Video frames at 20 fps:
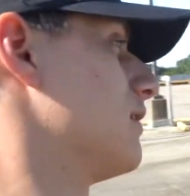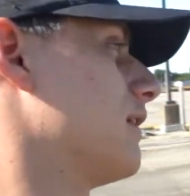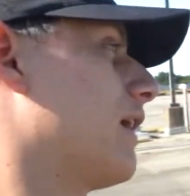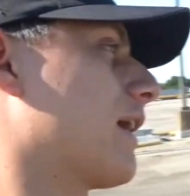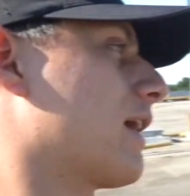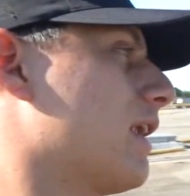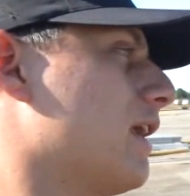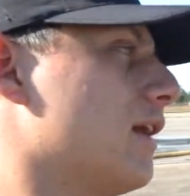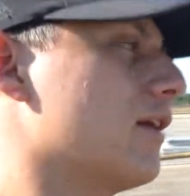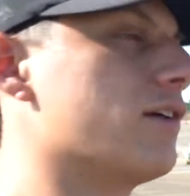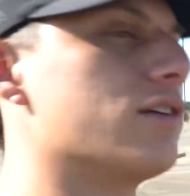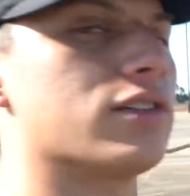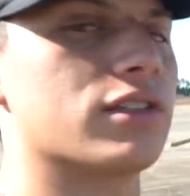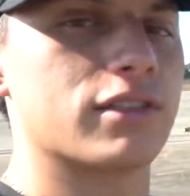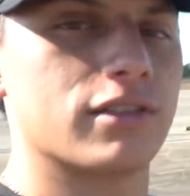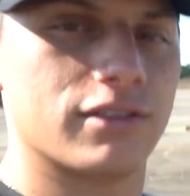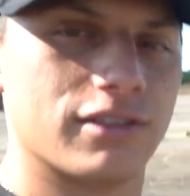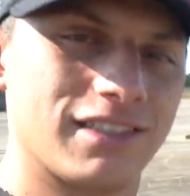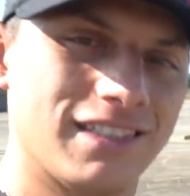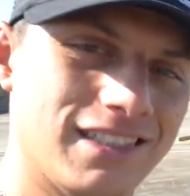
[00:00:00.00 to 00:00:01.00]
I can hear it
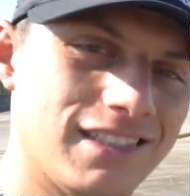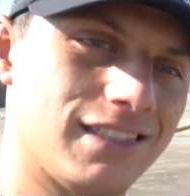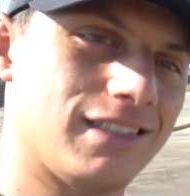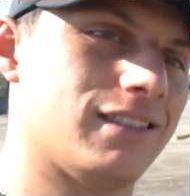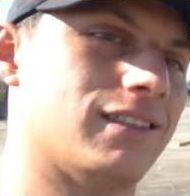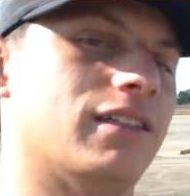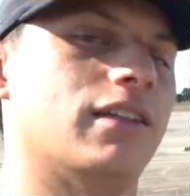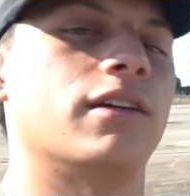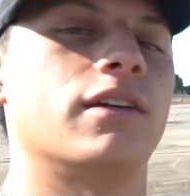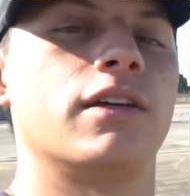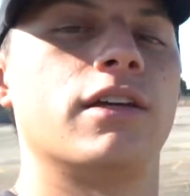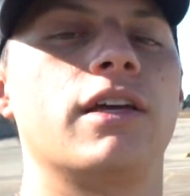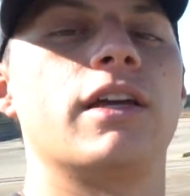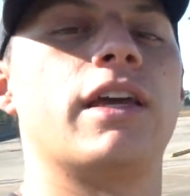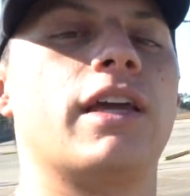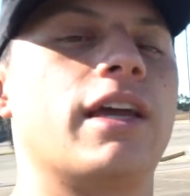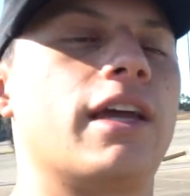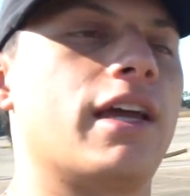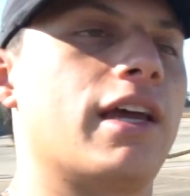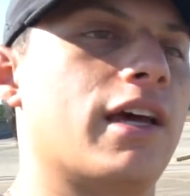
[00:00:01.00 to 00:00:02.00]
just eep.
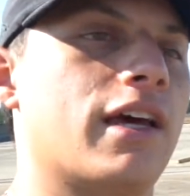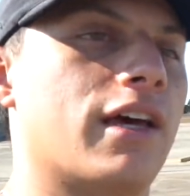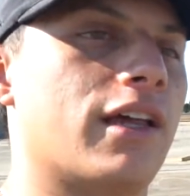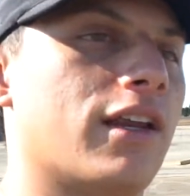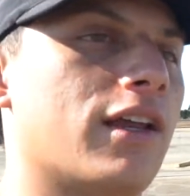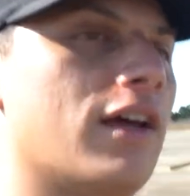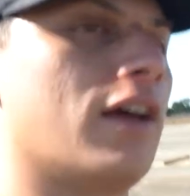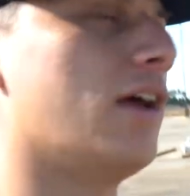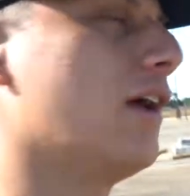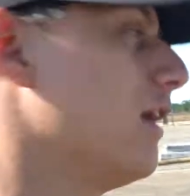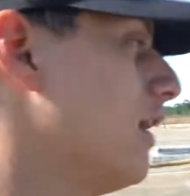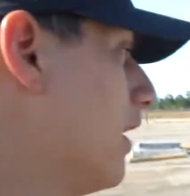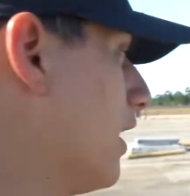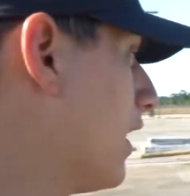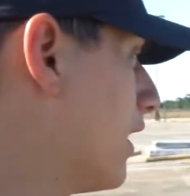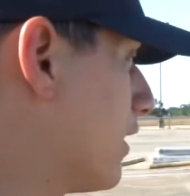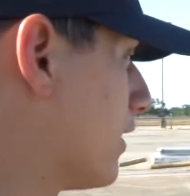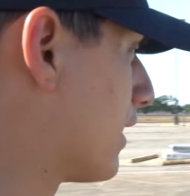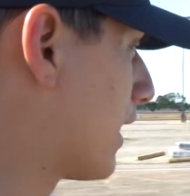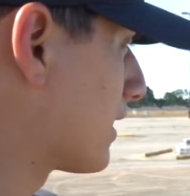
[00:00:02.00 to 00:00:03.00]
And
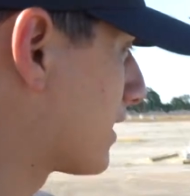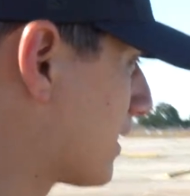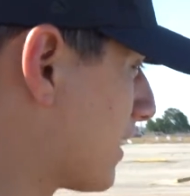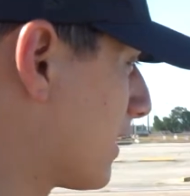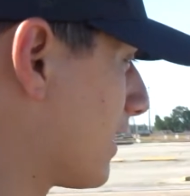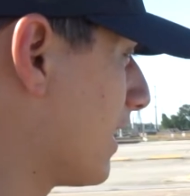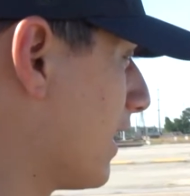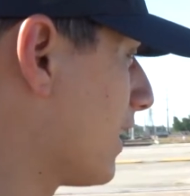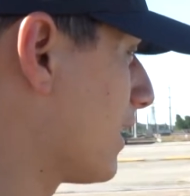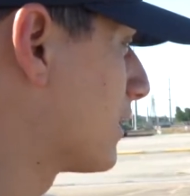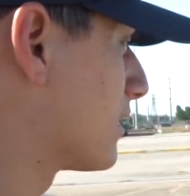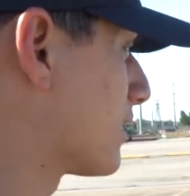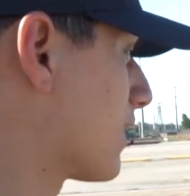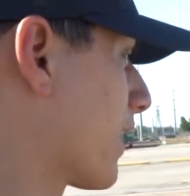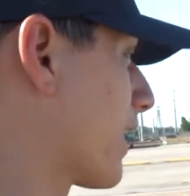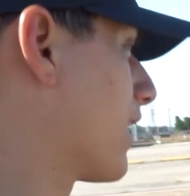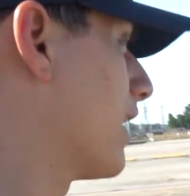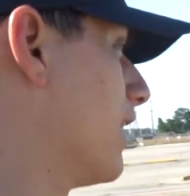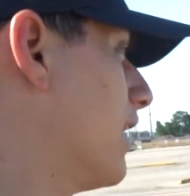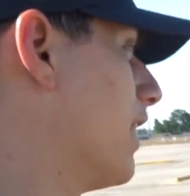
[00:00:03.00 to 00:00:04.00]
that's the thing, because
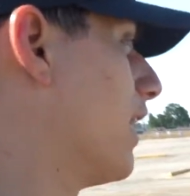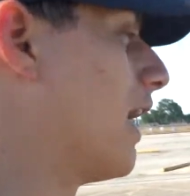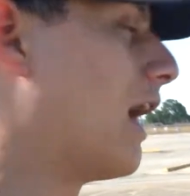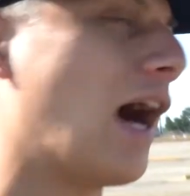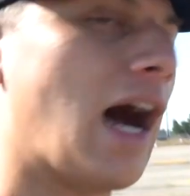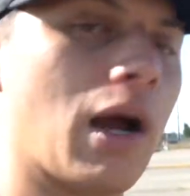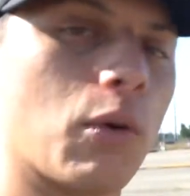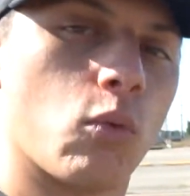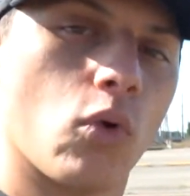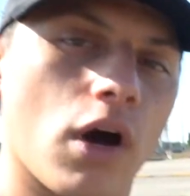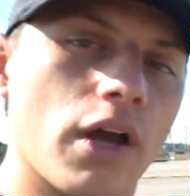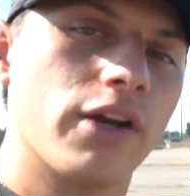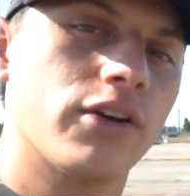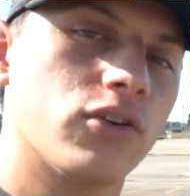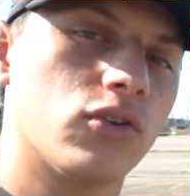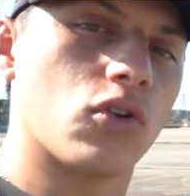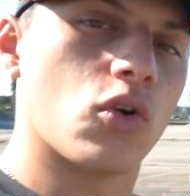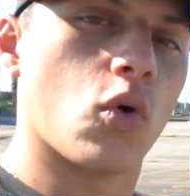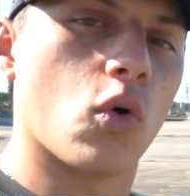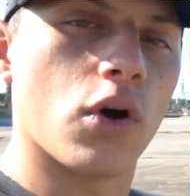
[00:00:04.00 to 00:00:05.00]
like, I want to
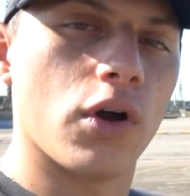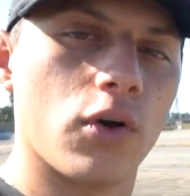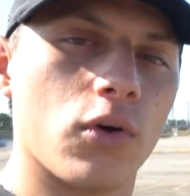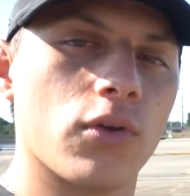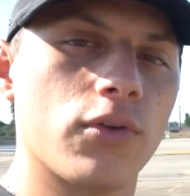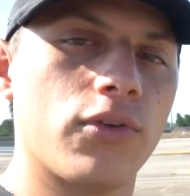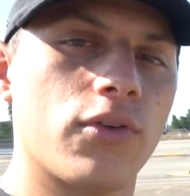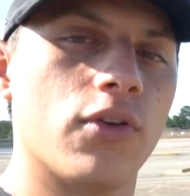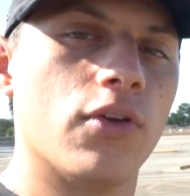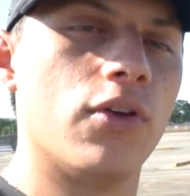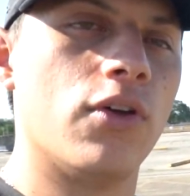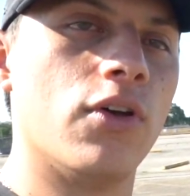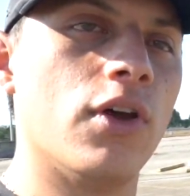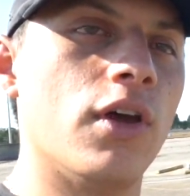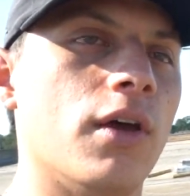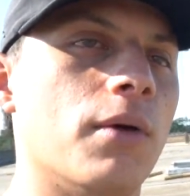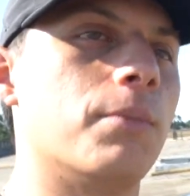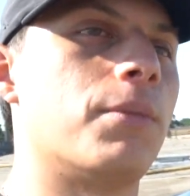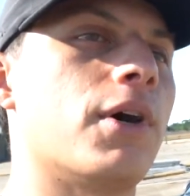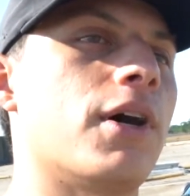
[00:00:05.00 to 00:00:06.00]
do coils,
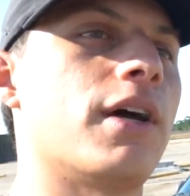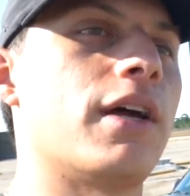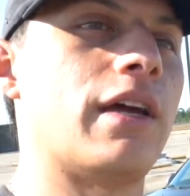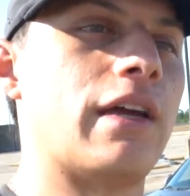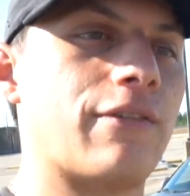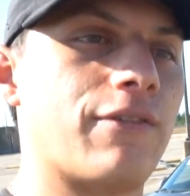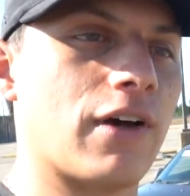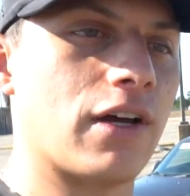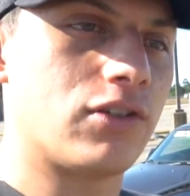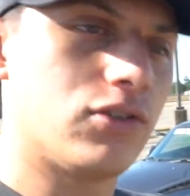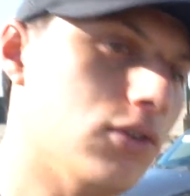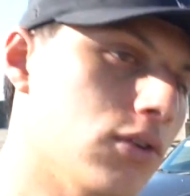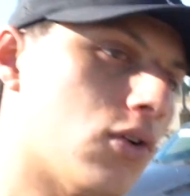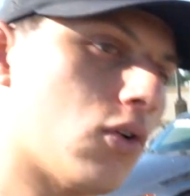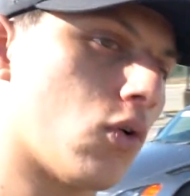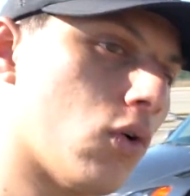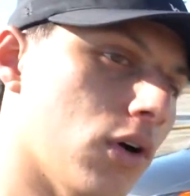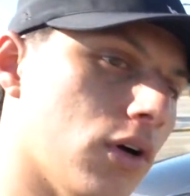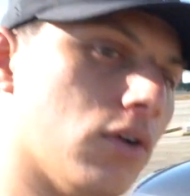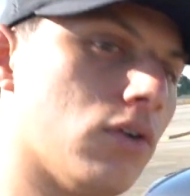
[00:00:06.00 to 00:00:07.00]
but if I do
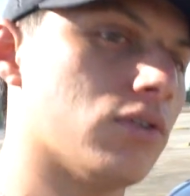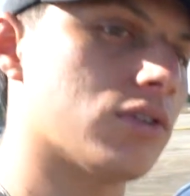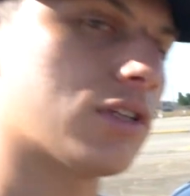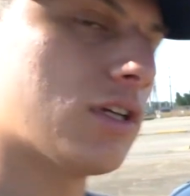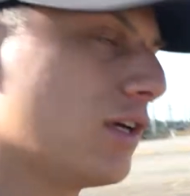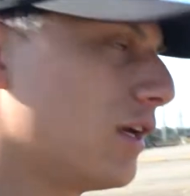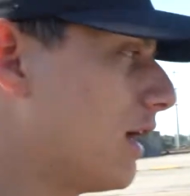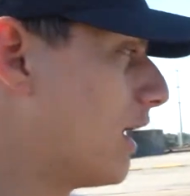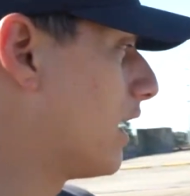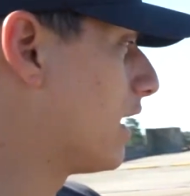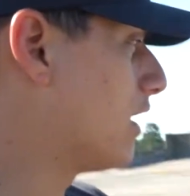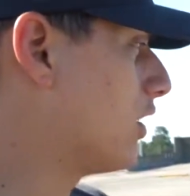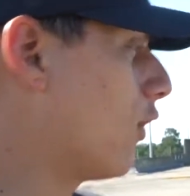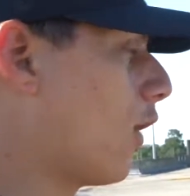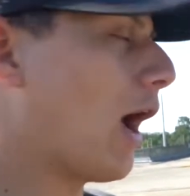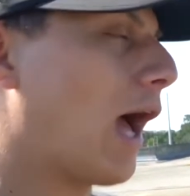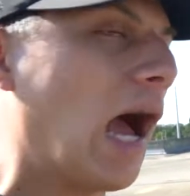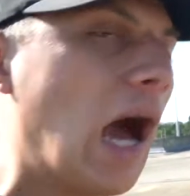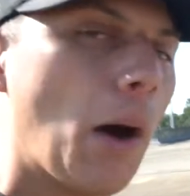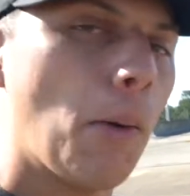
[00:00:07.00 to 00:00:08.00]
coils, you know,
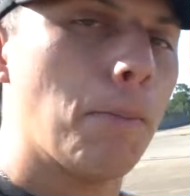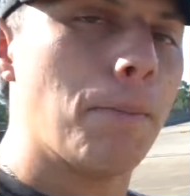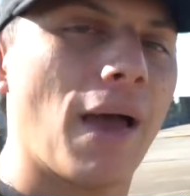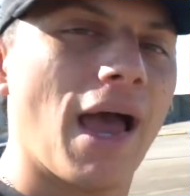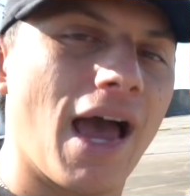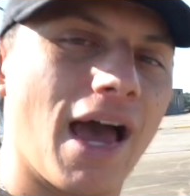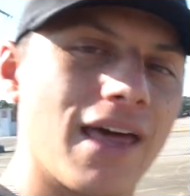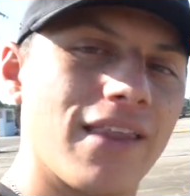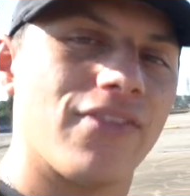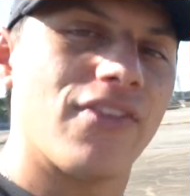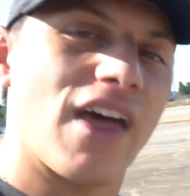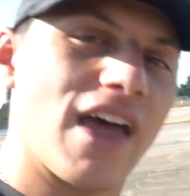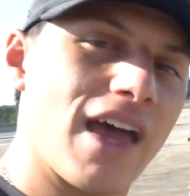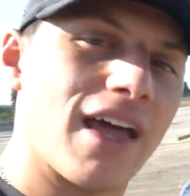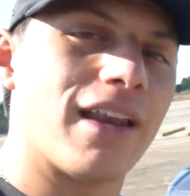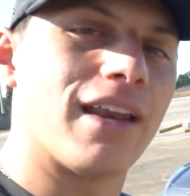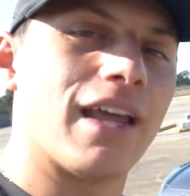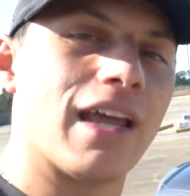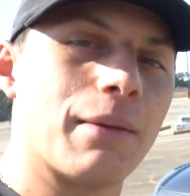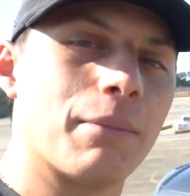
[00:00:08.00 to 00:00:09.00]
how bad
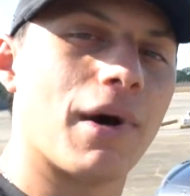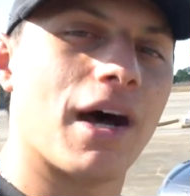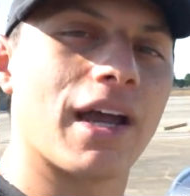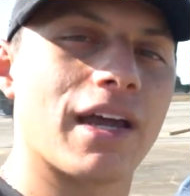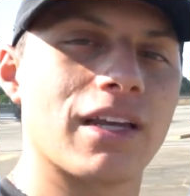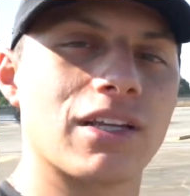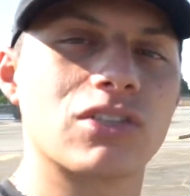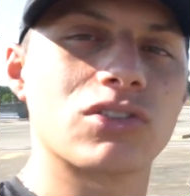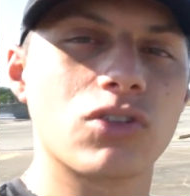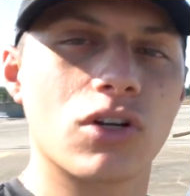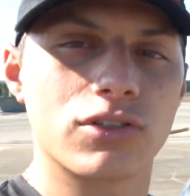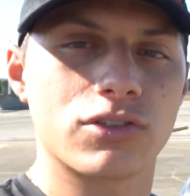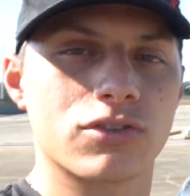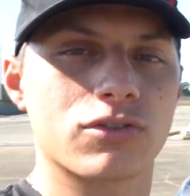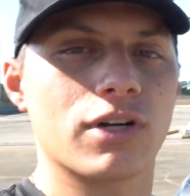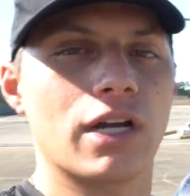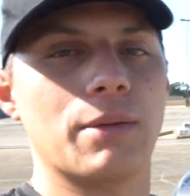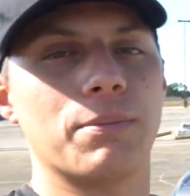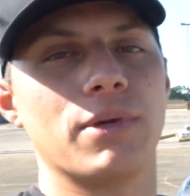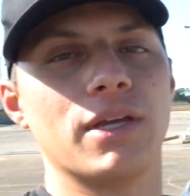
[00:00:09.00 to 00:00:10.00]
then am I gonna start
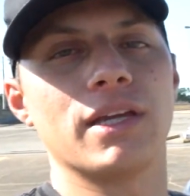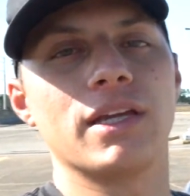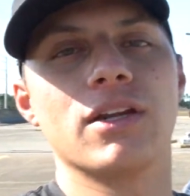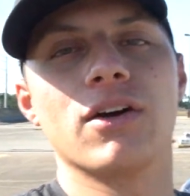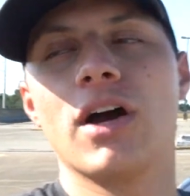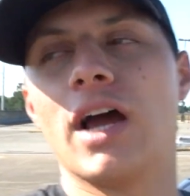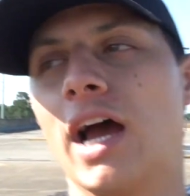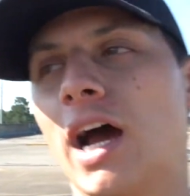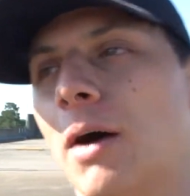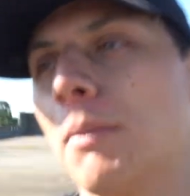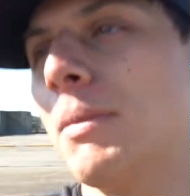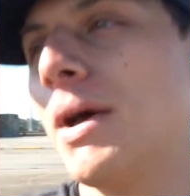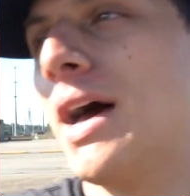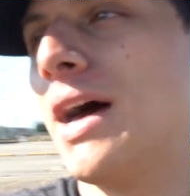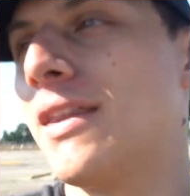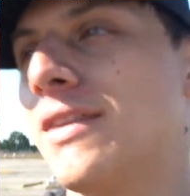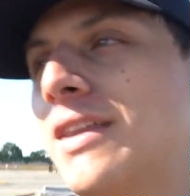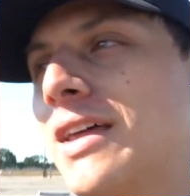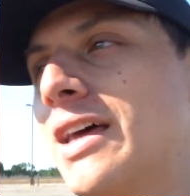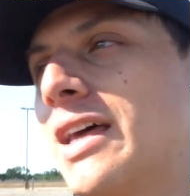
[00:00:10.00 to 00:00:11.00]
scraping? You know, how
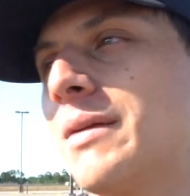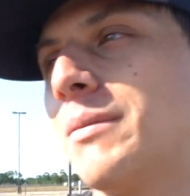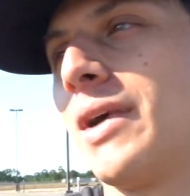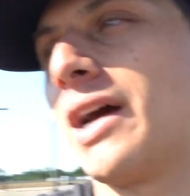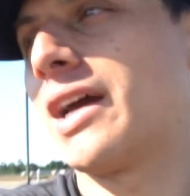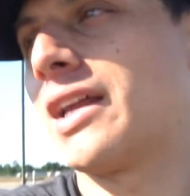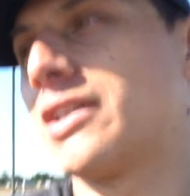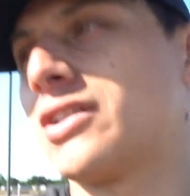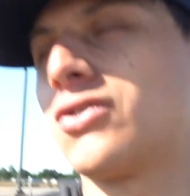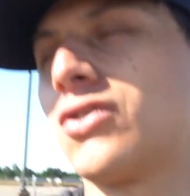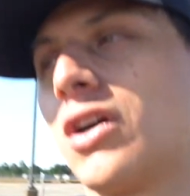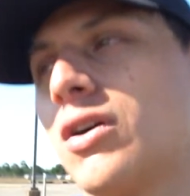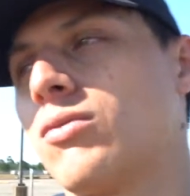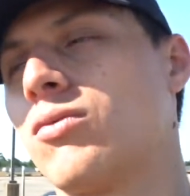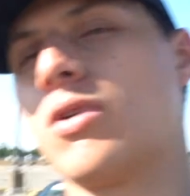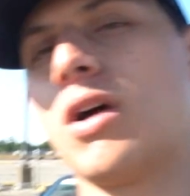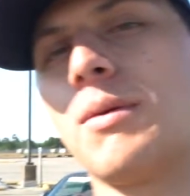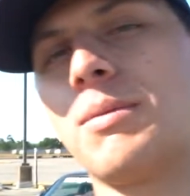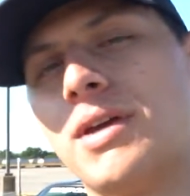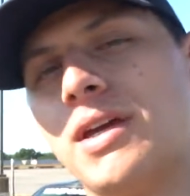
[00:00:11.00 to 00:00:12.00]
bad then am I gonna start
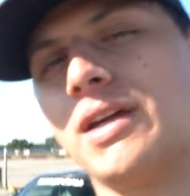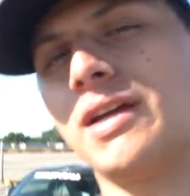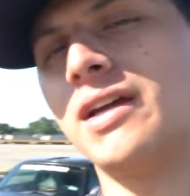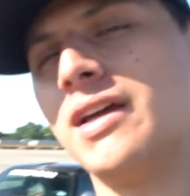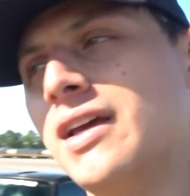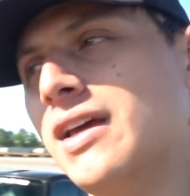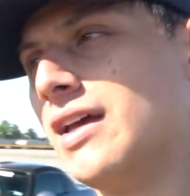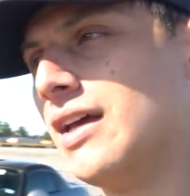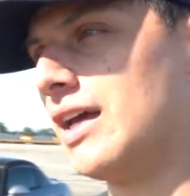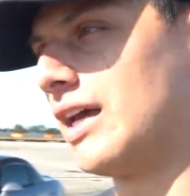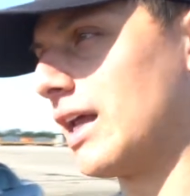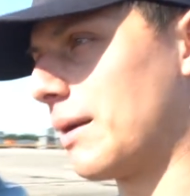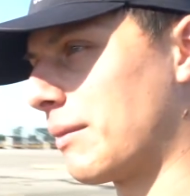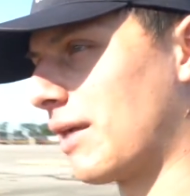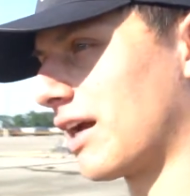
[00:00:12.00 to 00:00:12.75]
rubbing, and am